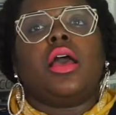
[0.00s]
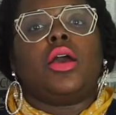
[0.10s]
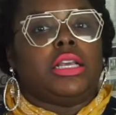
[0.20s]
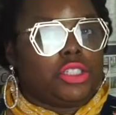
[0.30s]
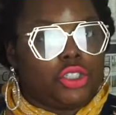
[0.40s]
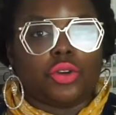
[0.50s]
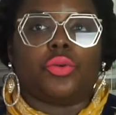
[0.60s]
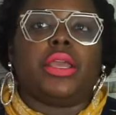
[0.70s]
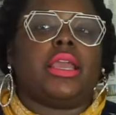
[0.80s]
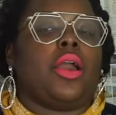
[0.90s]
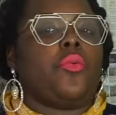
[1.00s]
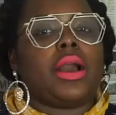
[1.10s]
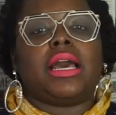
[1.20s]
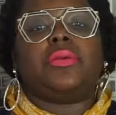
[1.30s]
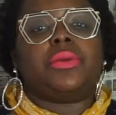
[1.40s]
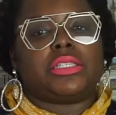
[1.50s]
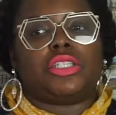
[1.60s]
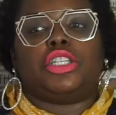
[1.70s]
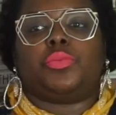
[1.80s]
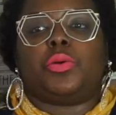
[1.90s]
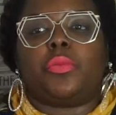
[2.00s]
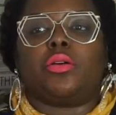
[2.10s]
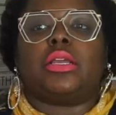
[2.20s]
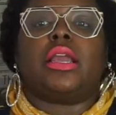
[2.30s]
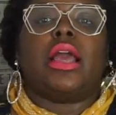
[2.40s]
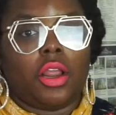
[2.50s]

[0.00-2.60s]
is doing and what kind of business she's promoting.